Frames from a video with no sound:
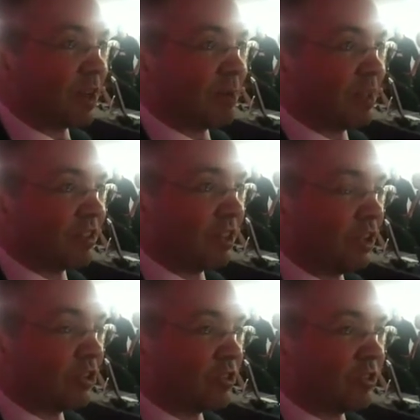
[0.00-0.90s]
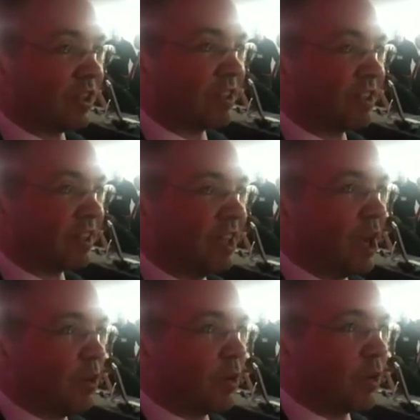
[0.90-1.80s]
I mean, as a lottery funder,
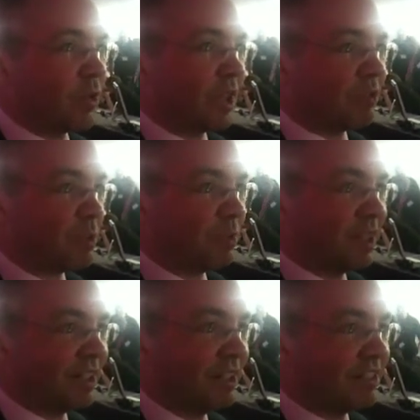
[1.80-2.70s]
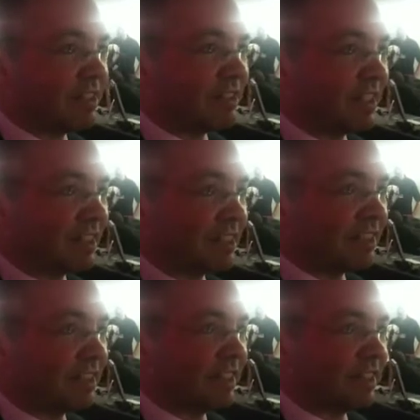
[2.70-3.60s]
we always have to be distinct
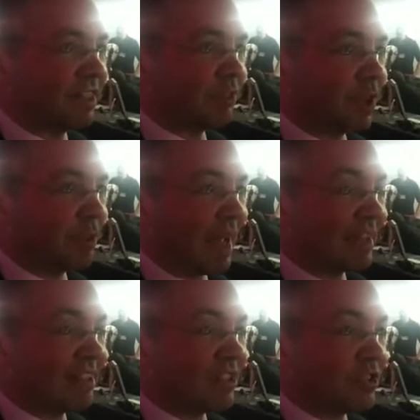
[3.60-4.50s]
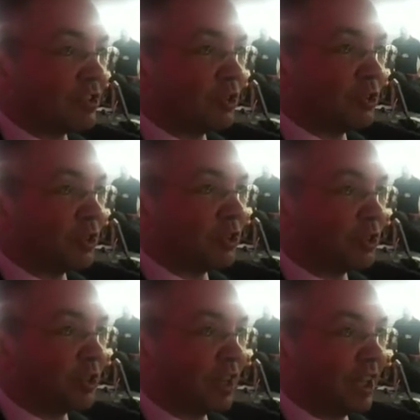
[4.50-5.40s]
from and additional to
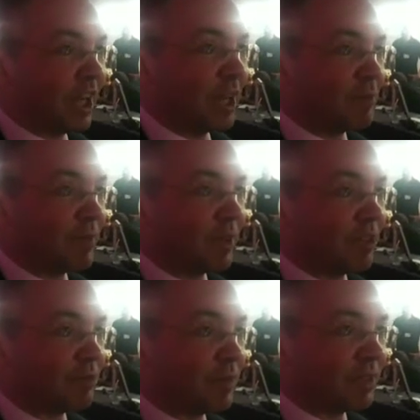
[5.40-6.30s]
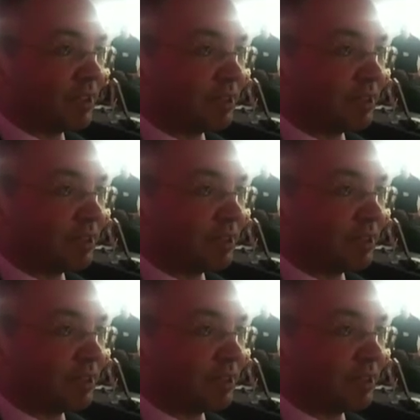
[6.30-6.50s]
the government.